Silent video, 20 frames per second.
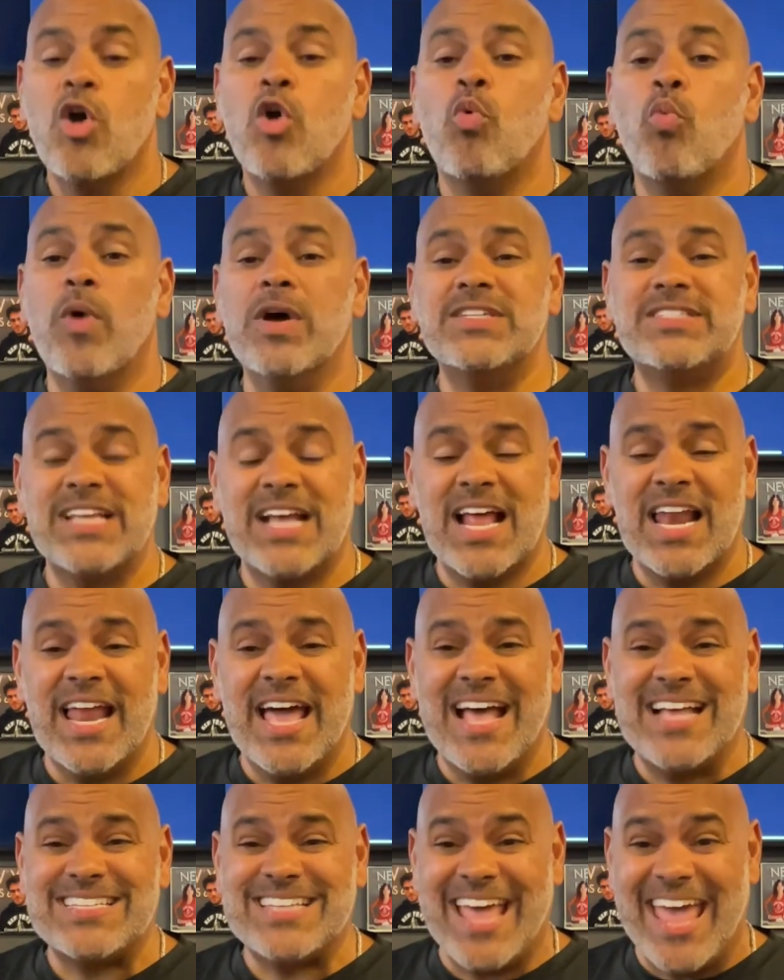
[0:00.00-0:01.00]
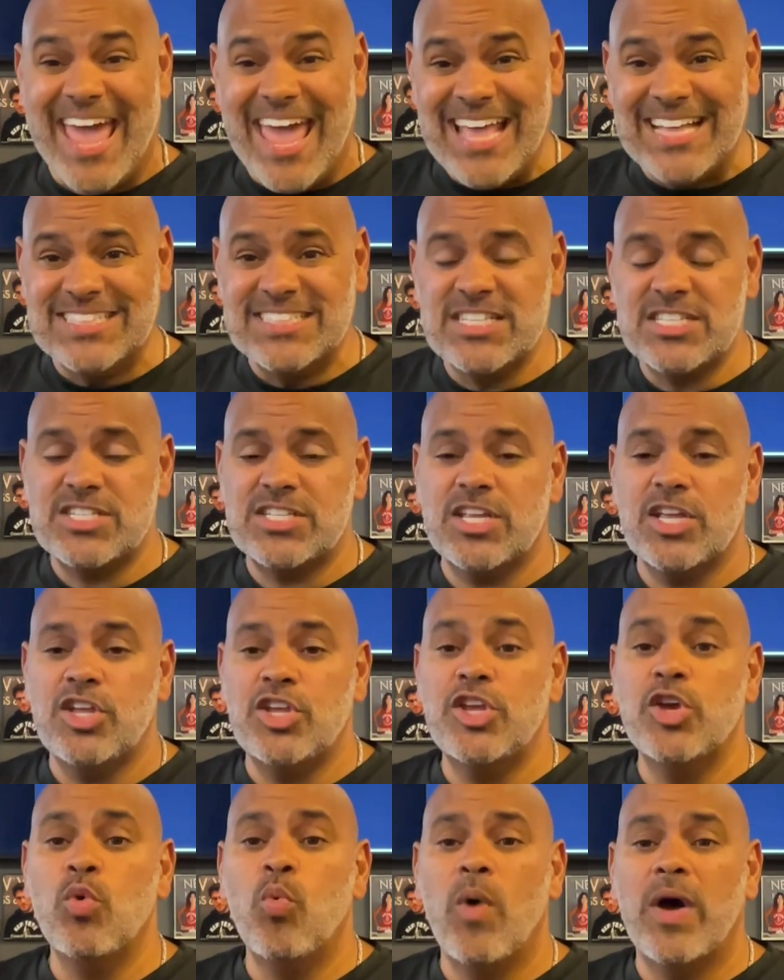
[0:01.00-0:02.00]
Once the class ends,
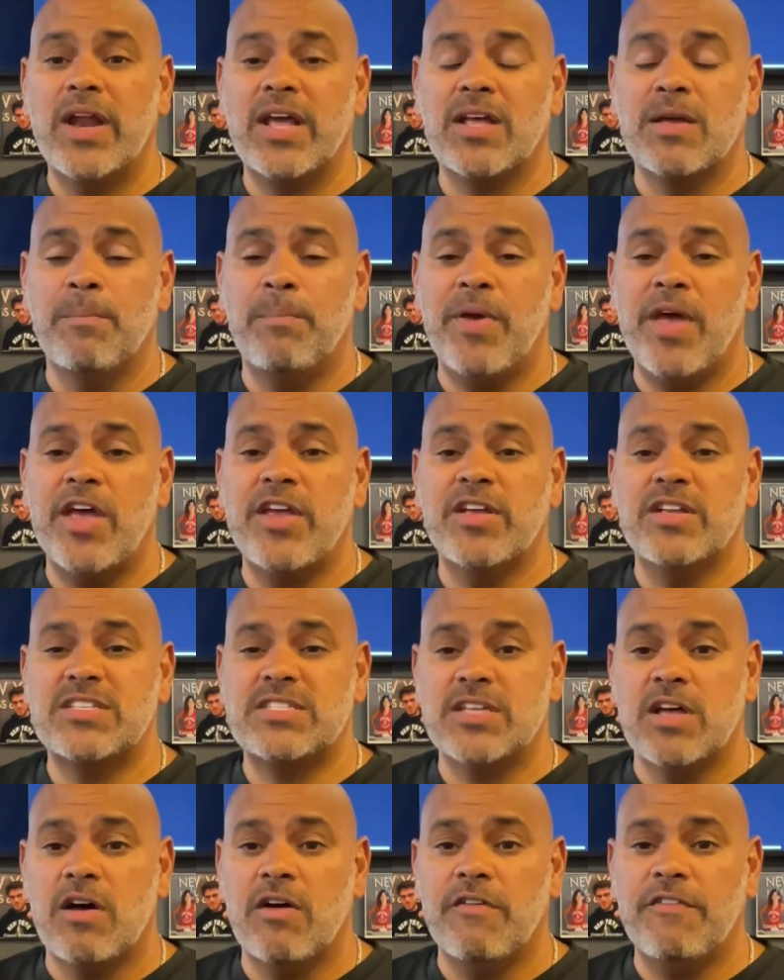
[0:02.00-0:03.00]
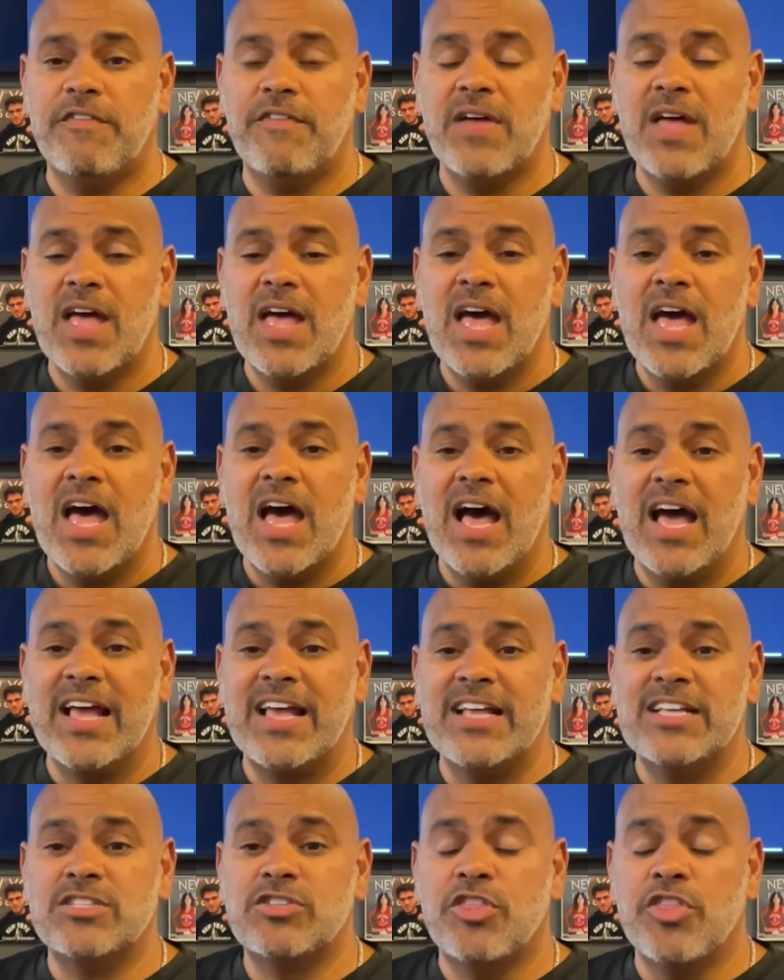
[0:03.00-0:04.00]
you want to compare yourself
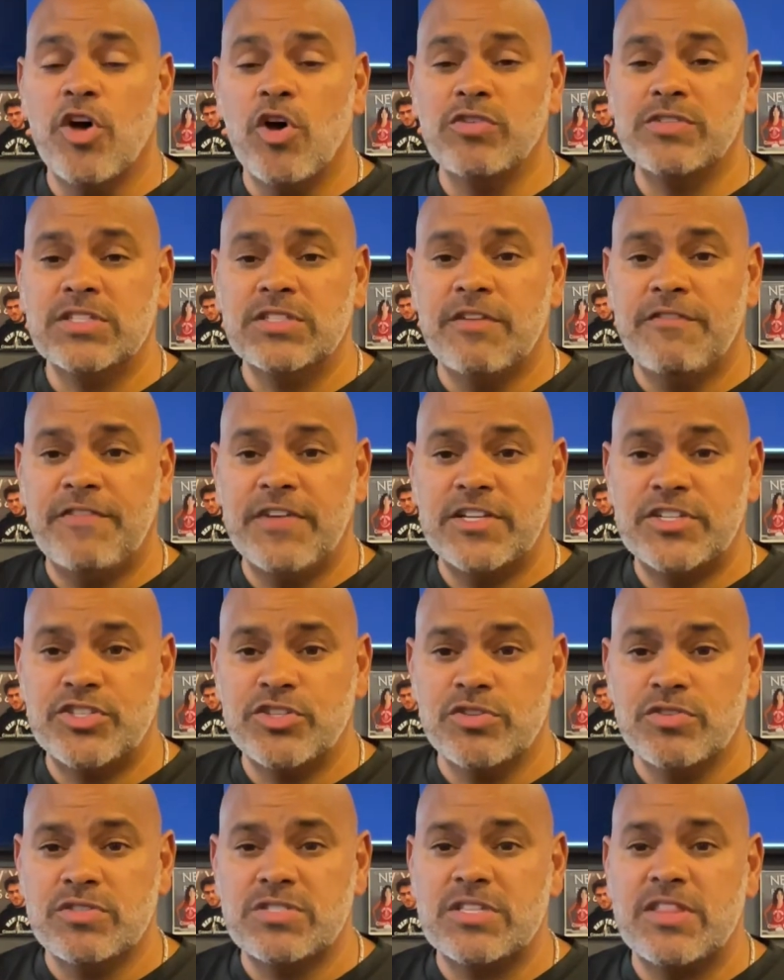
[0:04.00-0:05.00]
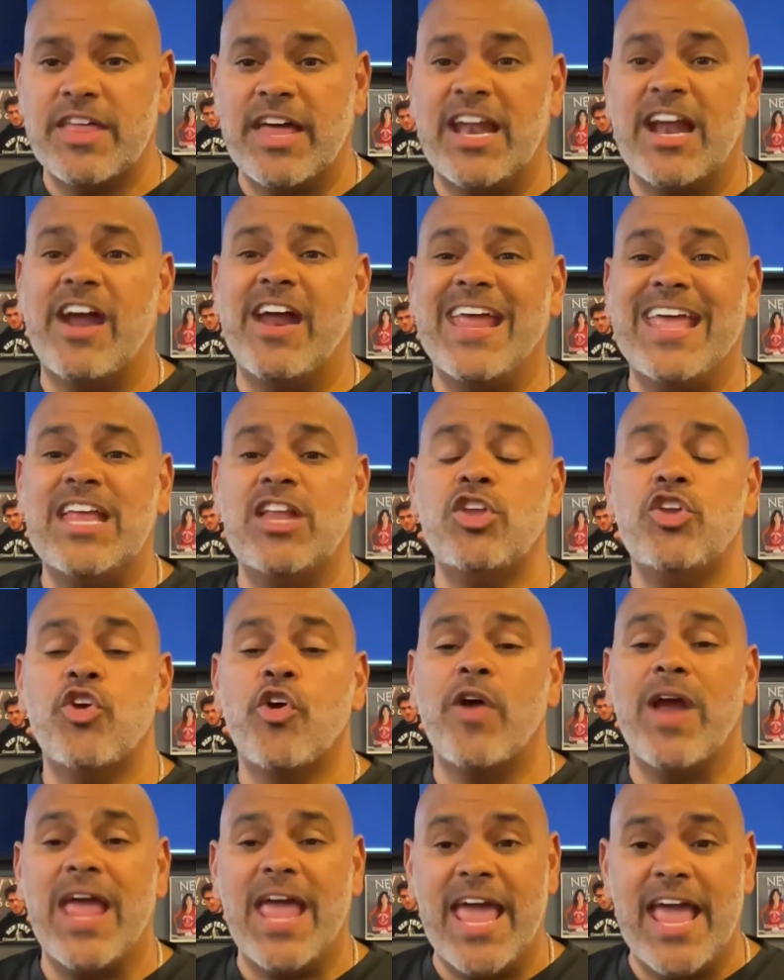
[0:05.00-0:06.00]
against those individuals that are in
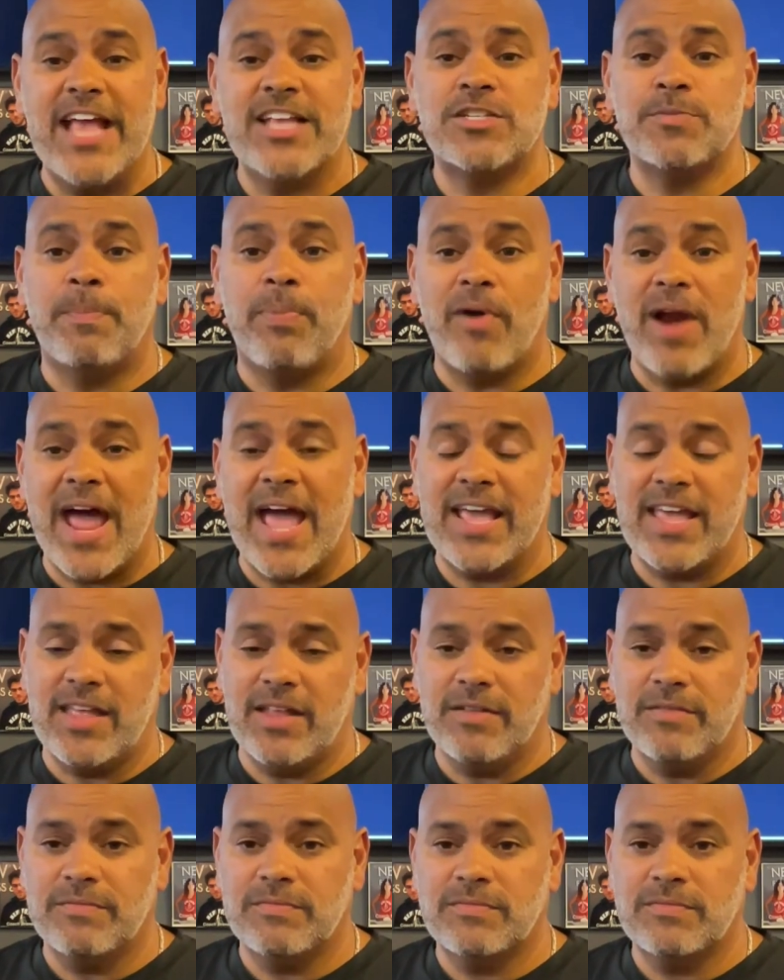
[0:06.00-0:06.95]
your age bracket.